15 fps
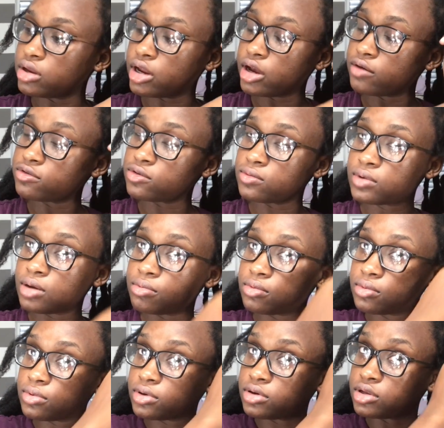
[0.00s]
I have to wrap
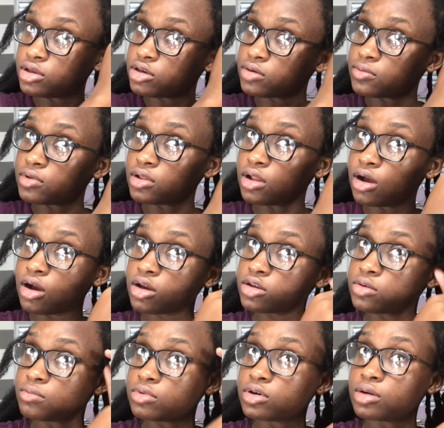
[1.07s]
around each of the locks,
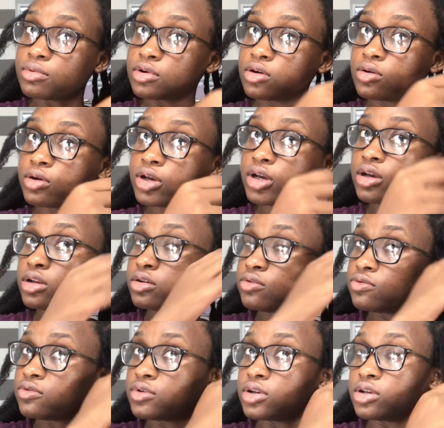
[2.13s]
but I'm gonna go ahead and
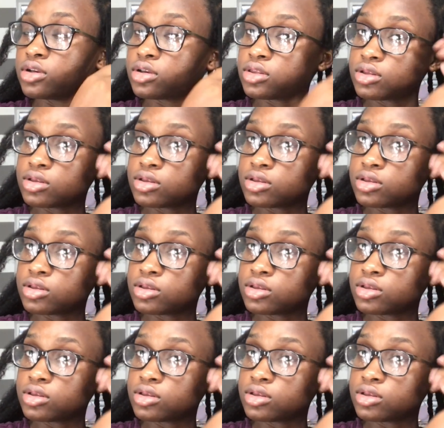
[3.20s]
finish the